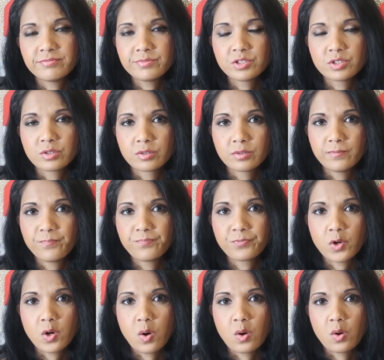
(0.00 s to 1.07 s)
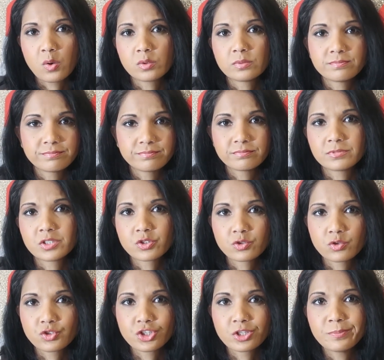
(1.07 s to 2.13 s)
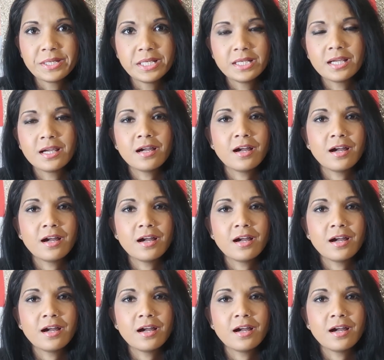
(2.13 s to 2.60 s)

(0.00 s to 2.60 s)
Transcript: you know, all the social media.